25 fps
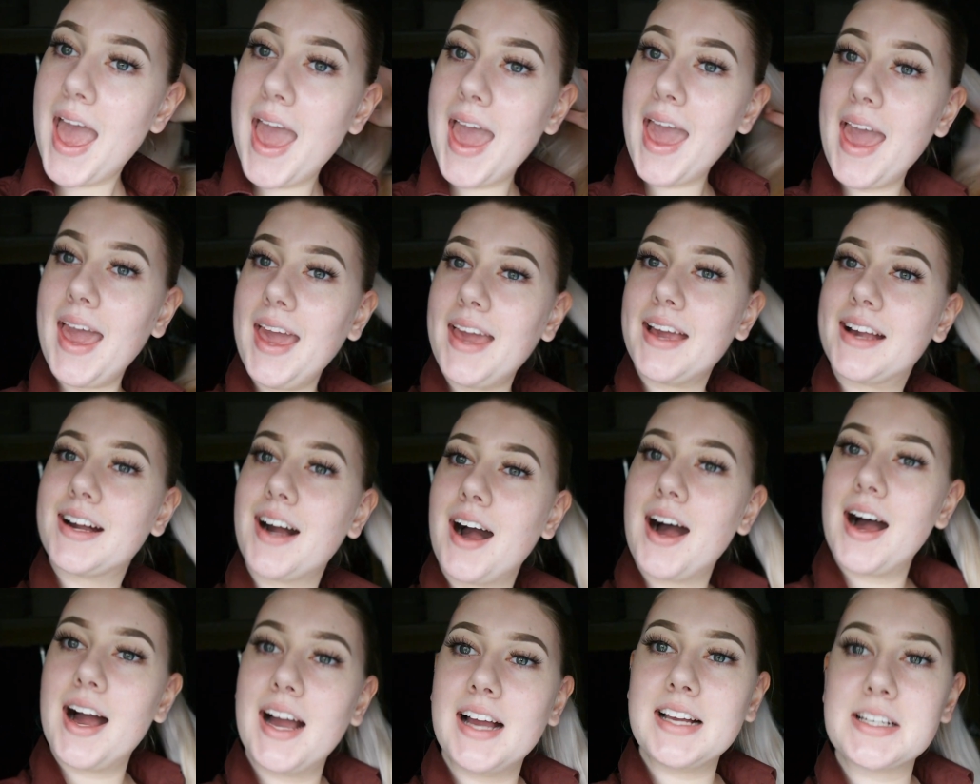Hey
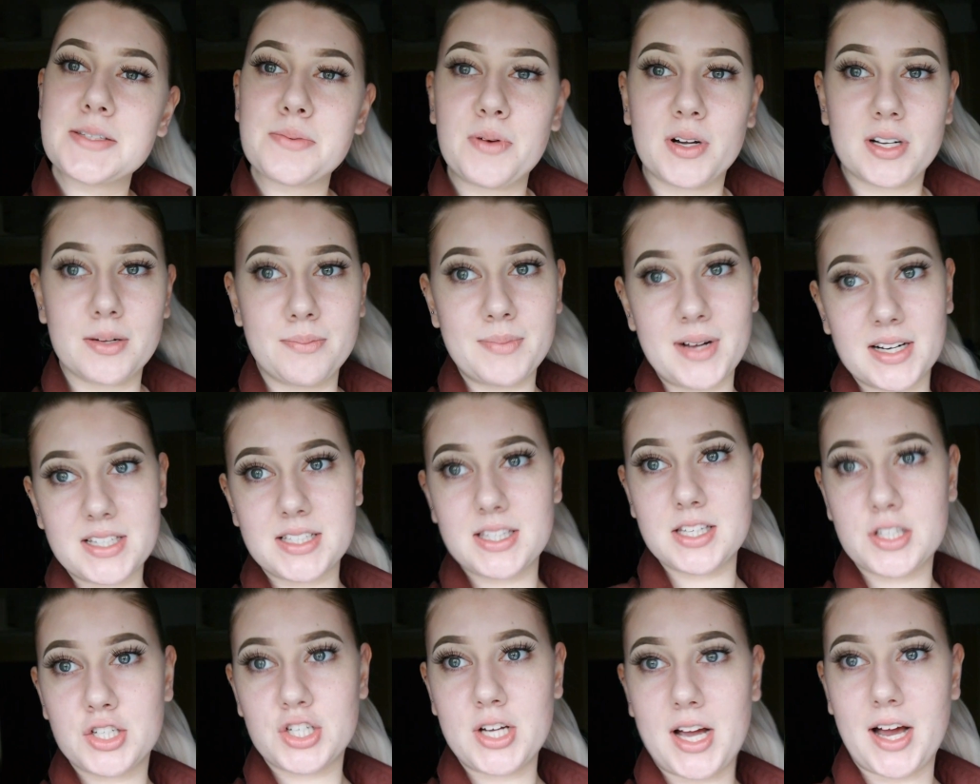guys, welcome back
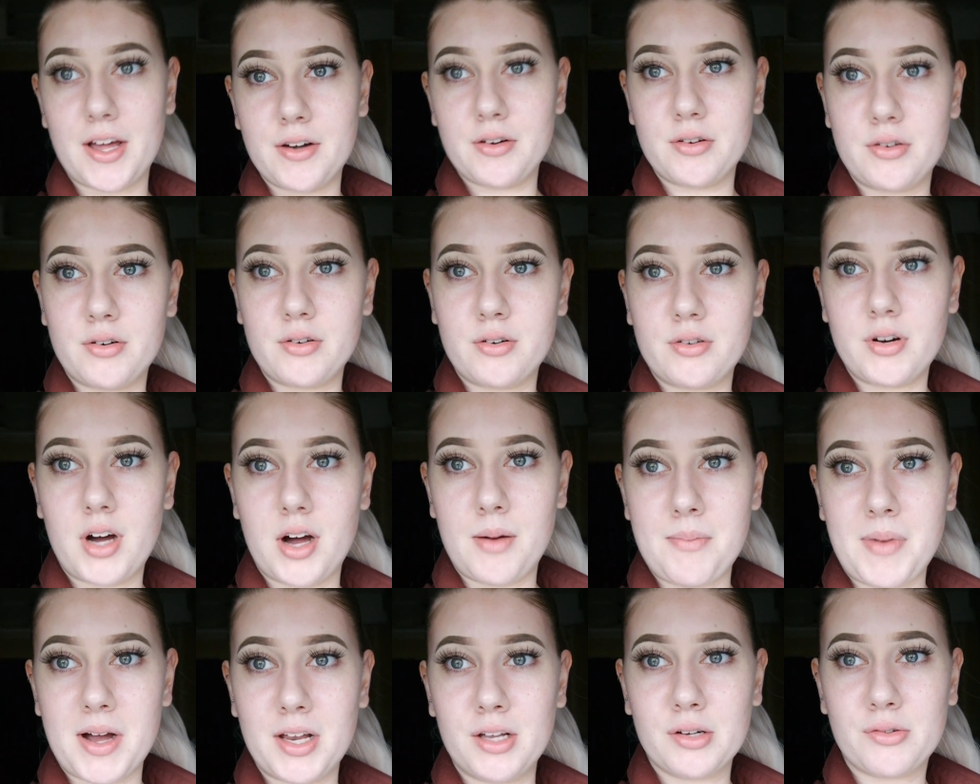to the channel.
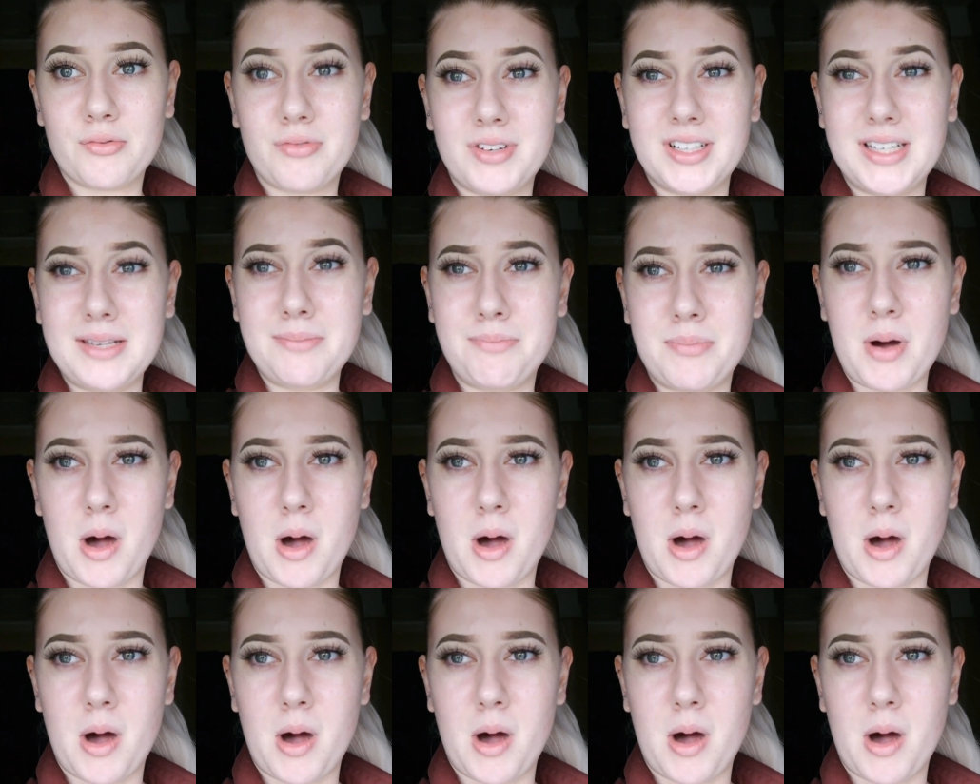um I look really